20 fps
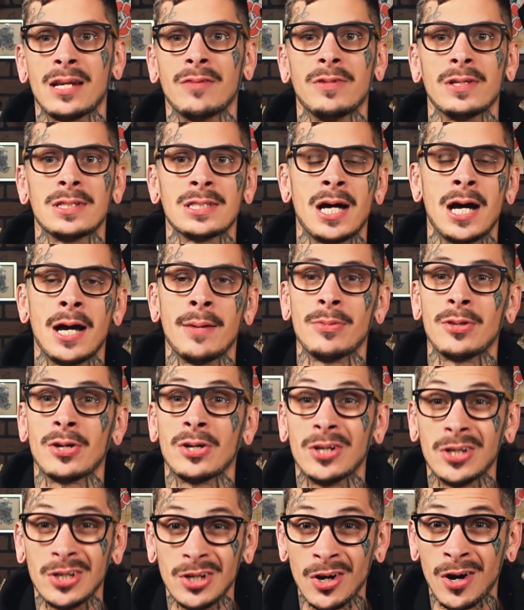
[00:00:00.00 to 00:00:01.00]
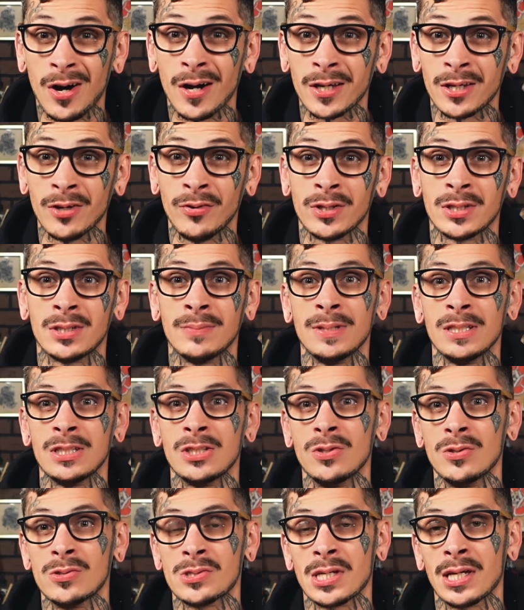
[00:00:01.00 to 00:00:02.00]
of the time, they're not going to be
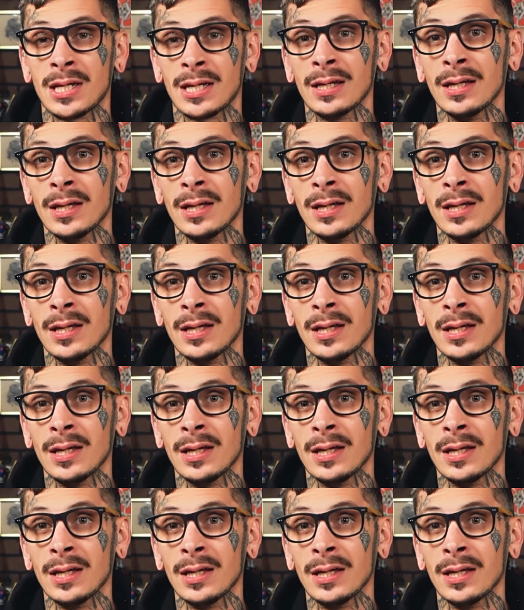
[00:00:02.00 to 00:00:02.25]
using